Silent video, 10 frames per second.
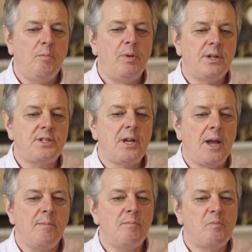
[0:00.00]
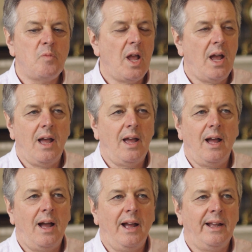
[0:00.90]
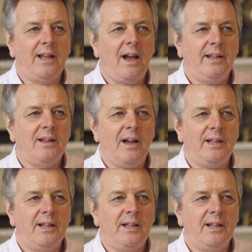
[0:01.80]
But I